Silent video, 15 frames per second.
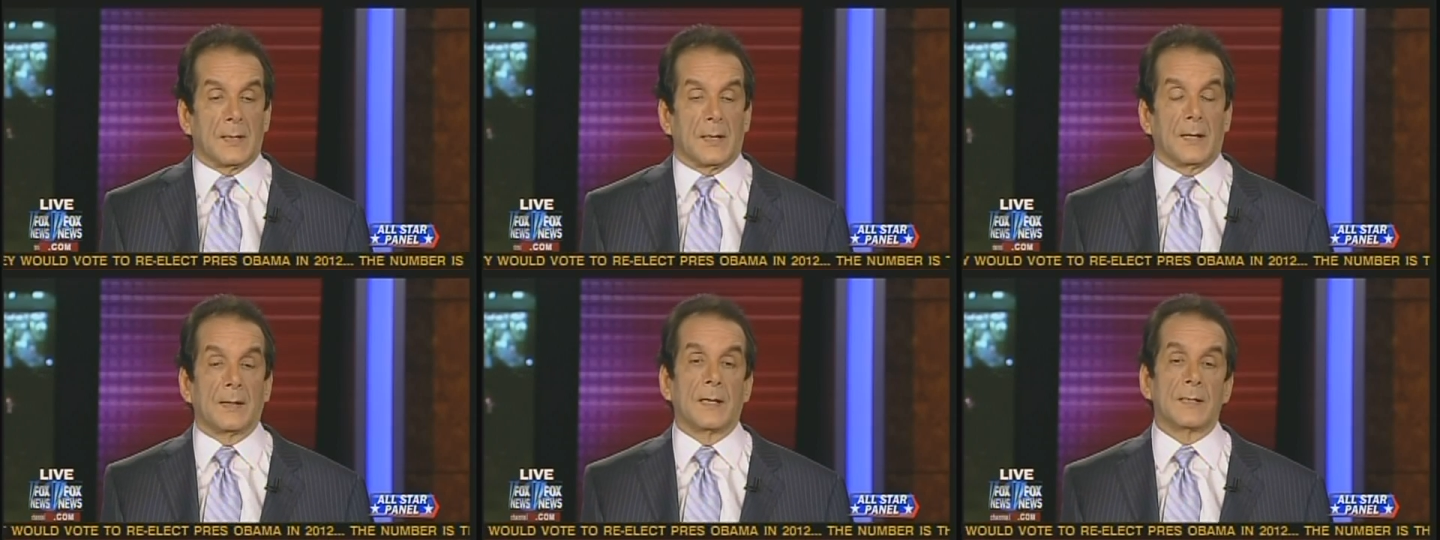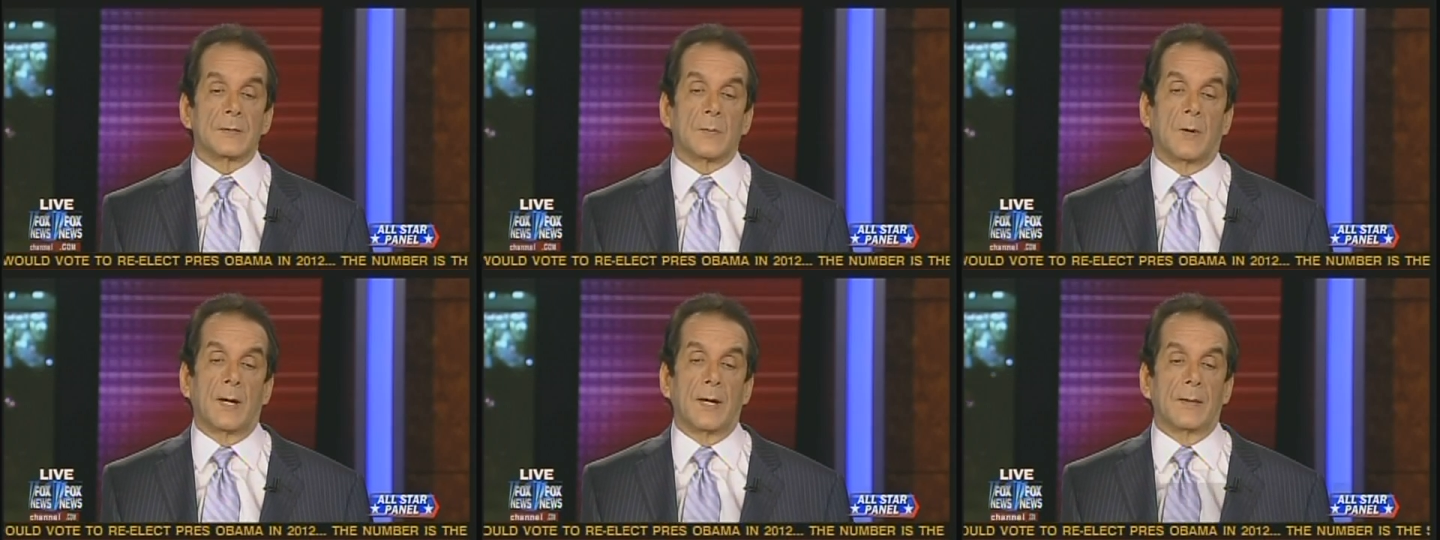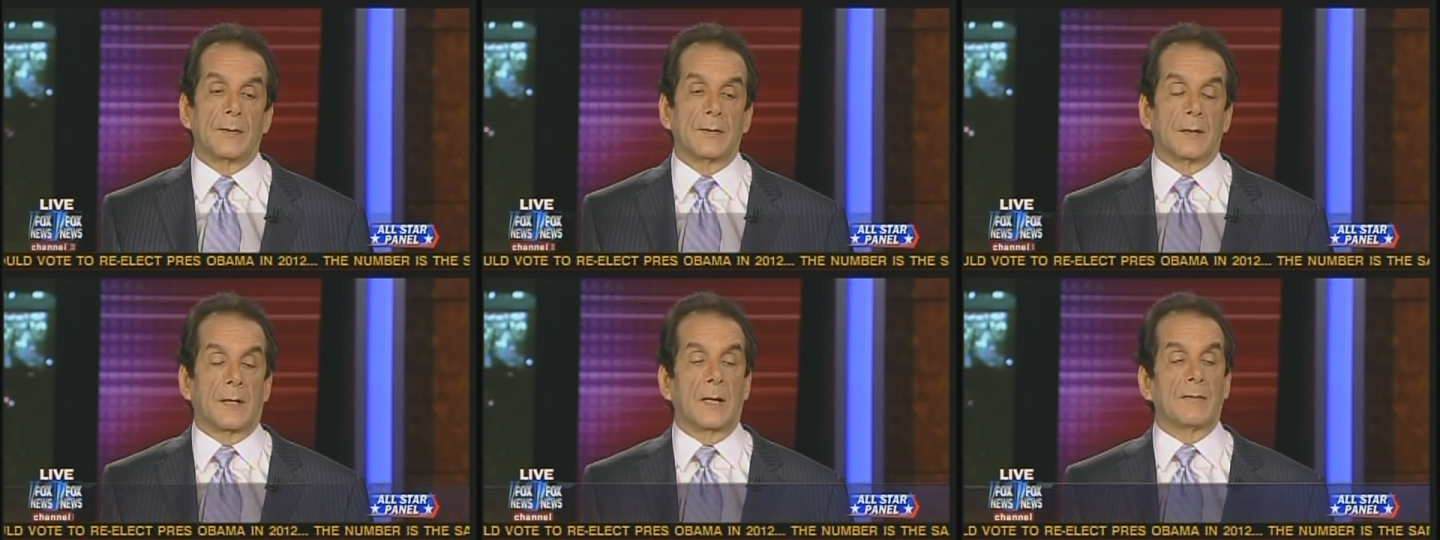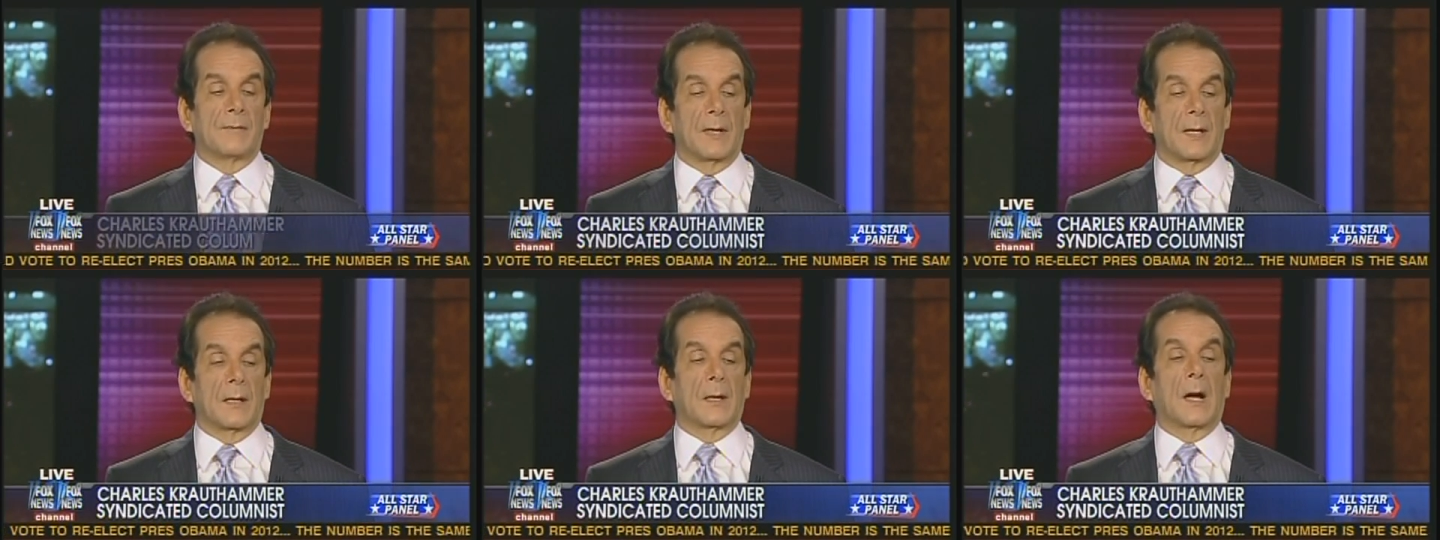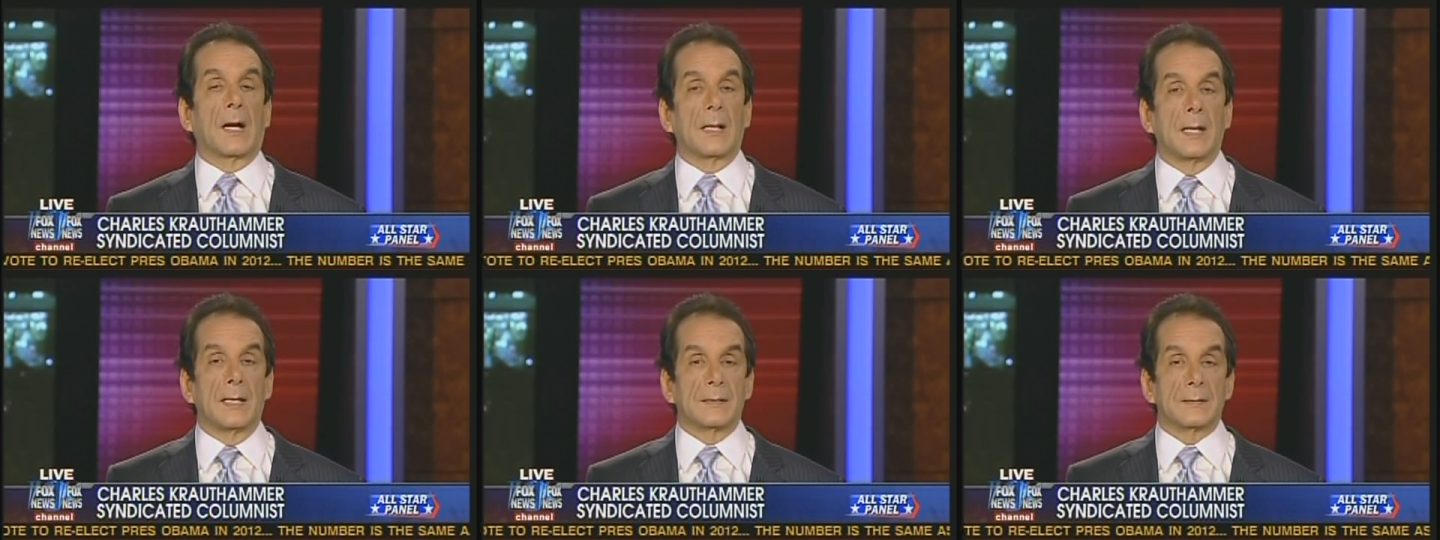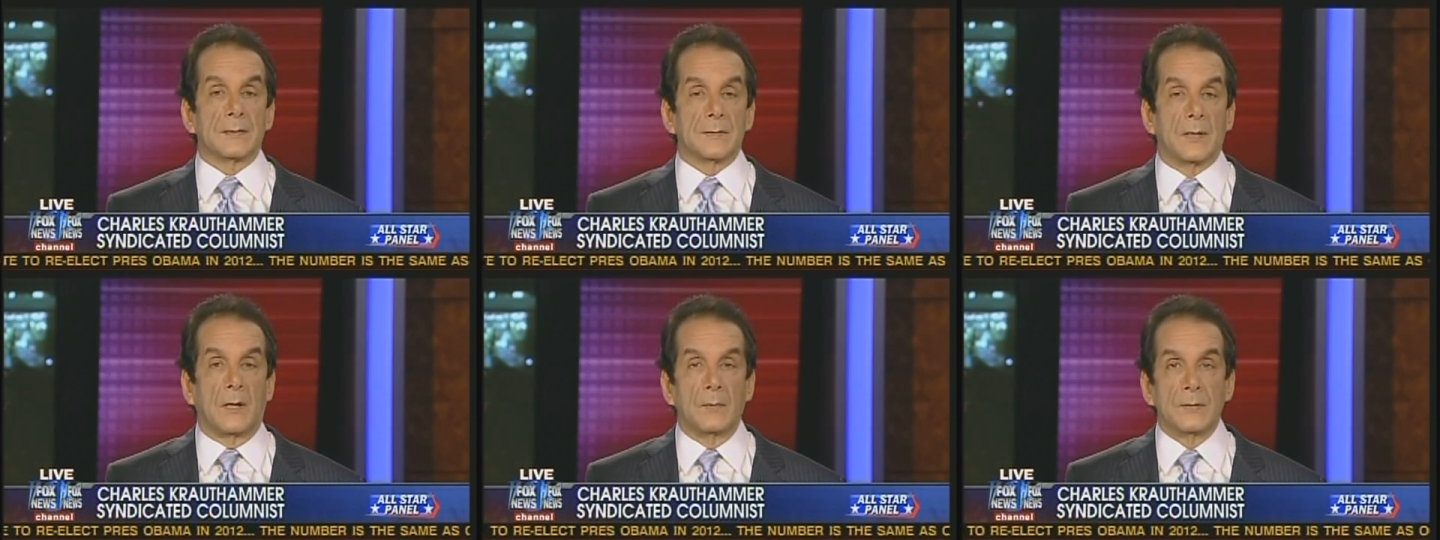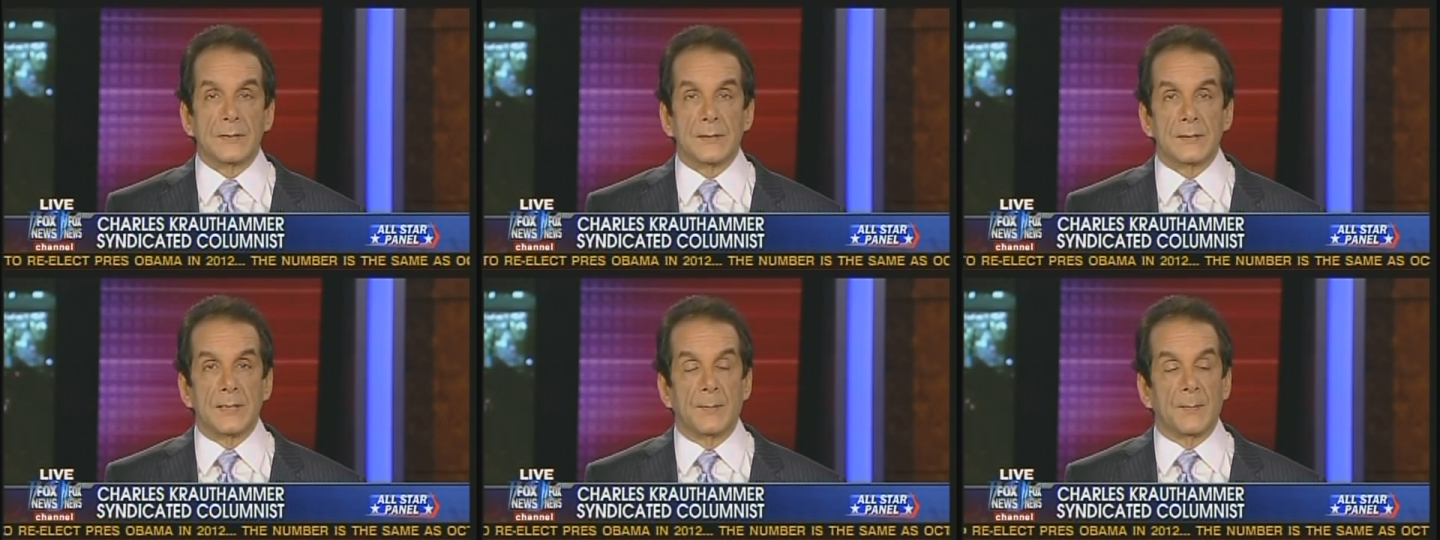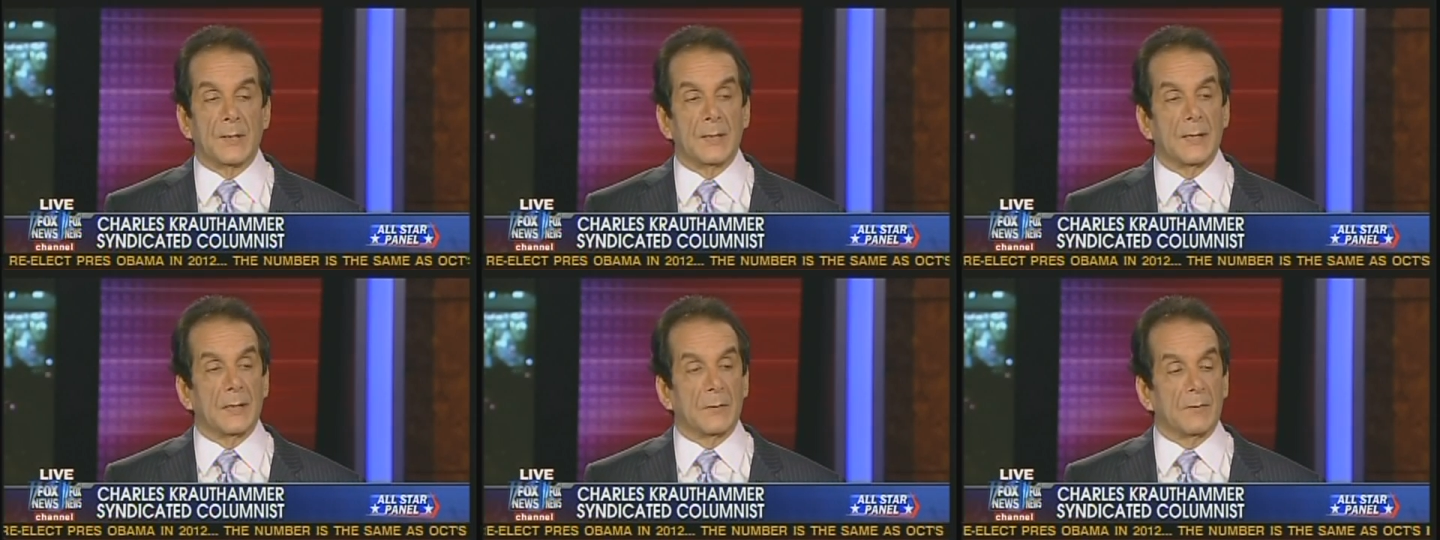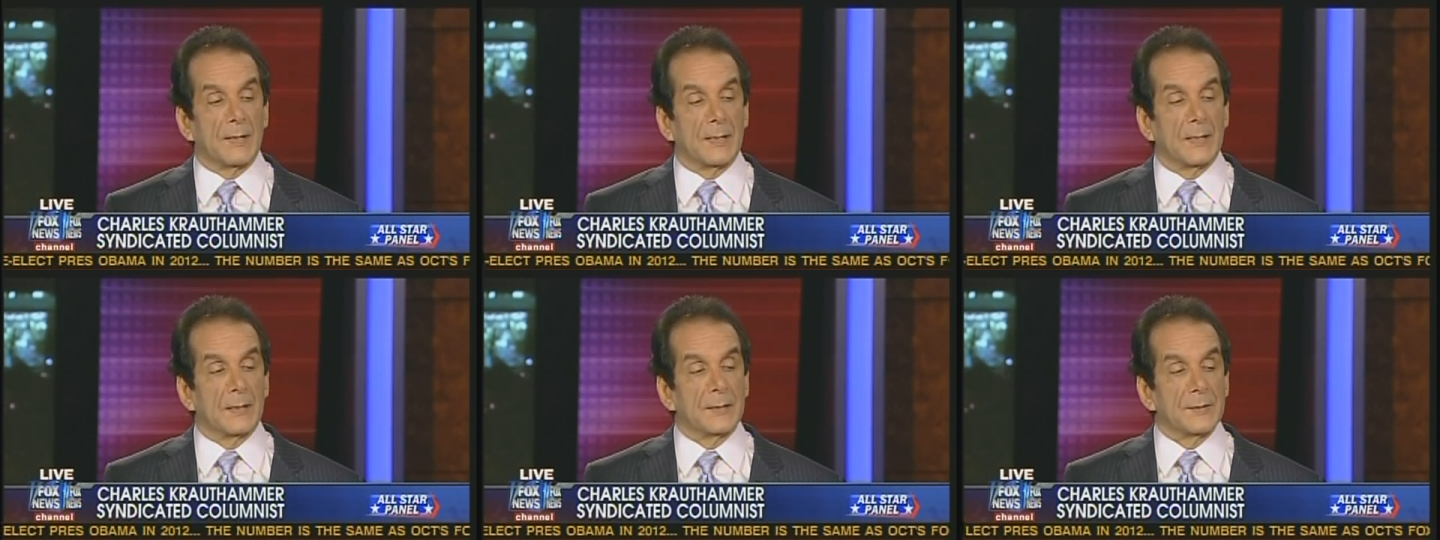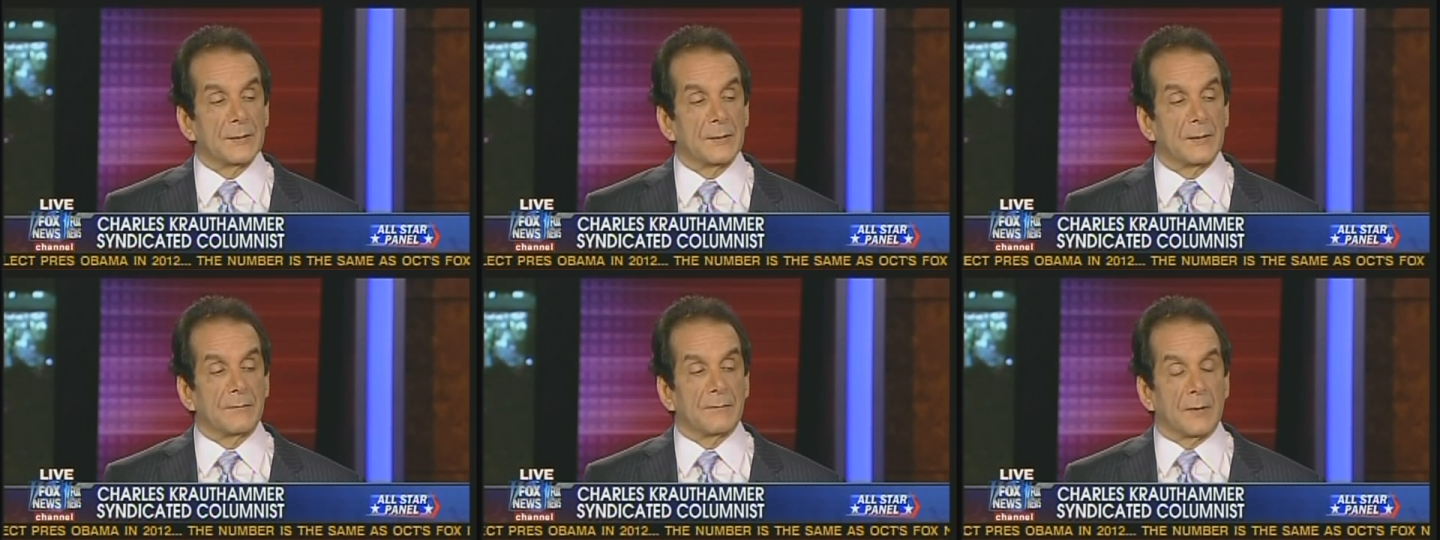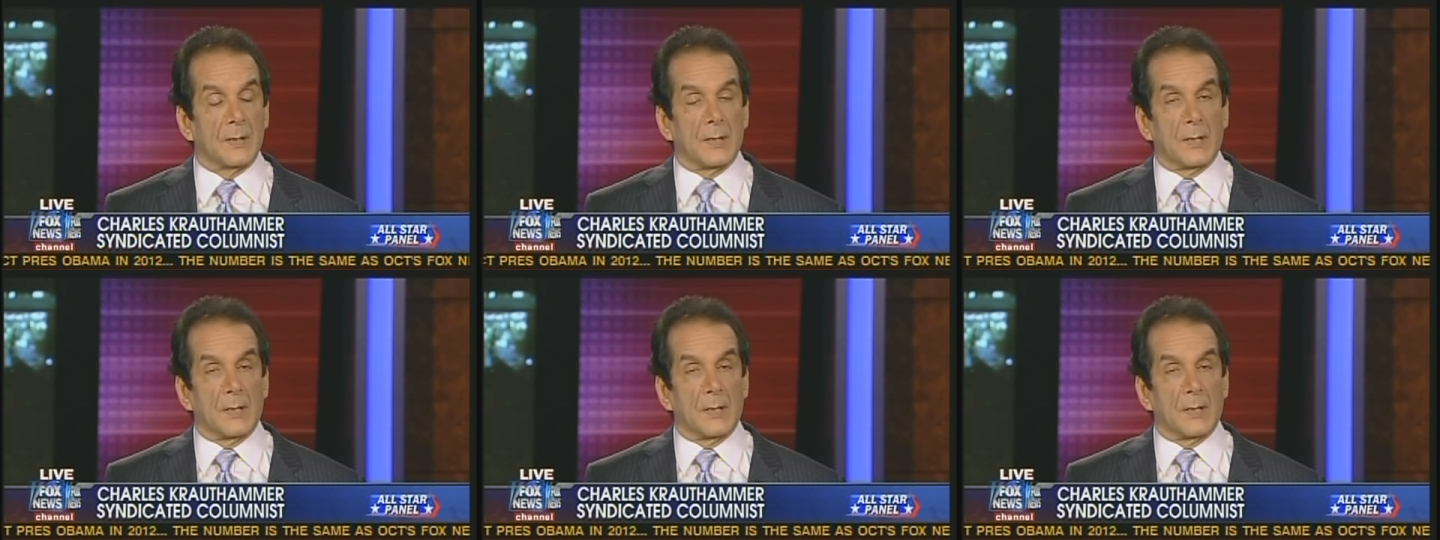And that's why the governing class has always attempted kind of regulation of